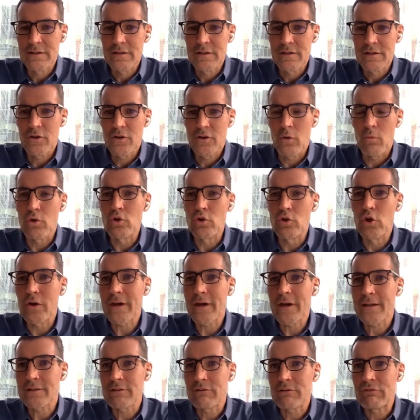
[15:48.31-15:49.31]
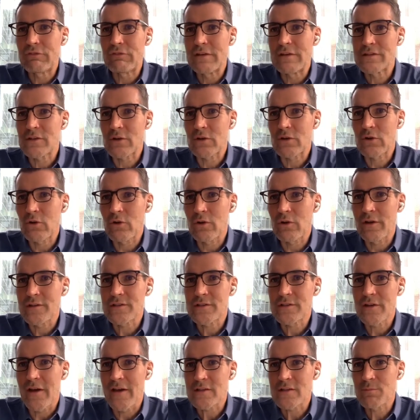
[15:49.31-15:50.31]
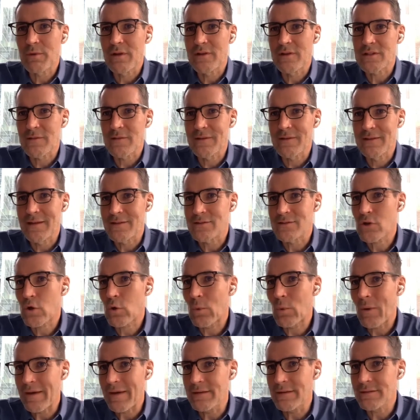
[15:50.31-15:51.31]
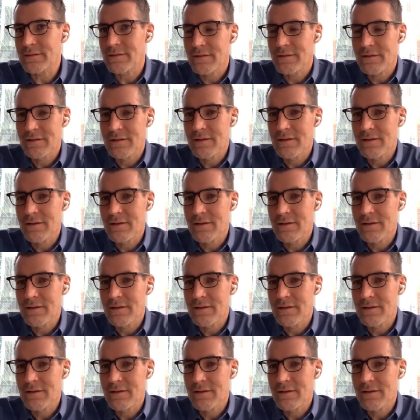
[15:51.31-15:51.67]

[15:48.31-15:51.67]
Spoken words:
we'll look at the physical assessment as something that's quaint,